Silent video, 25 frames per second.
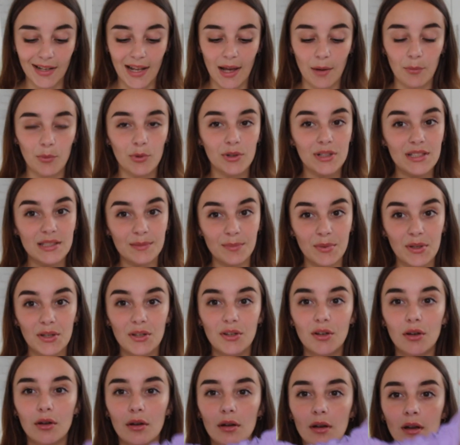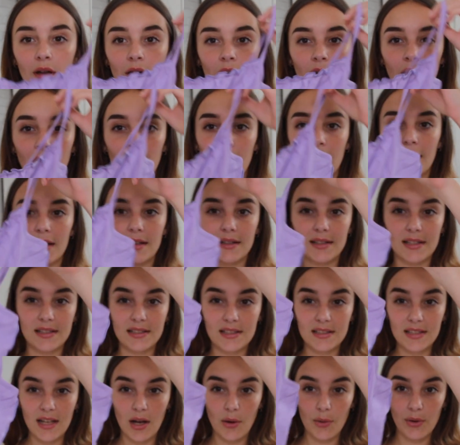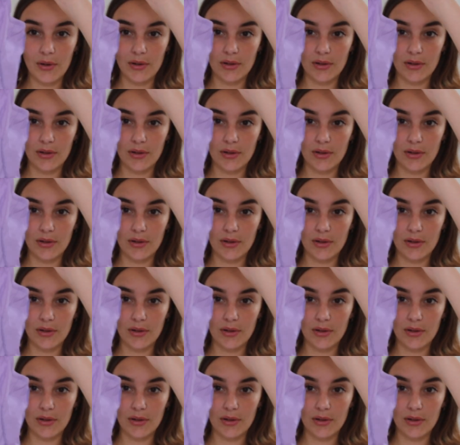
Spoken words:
like, would this be cute? This is how